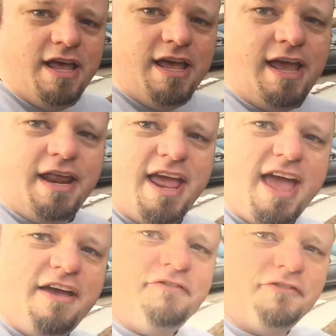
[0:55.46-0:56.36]
and
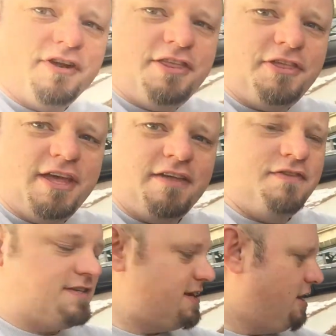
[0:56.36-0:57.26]
everything in
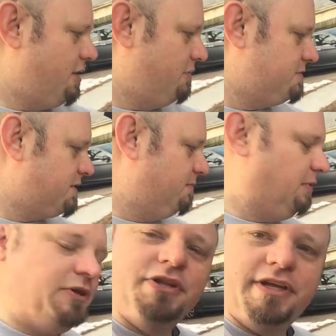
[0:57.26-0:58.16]
this area was
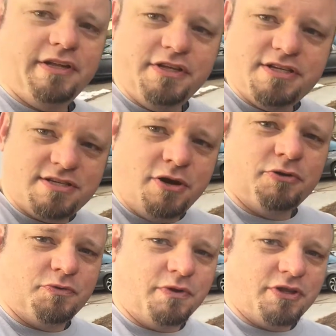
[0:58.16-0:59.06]
completely
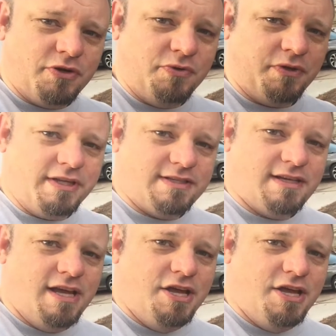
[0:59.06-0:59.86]
soaked with coolant.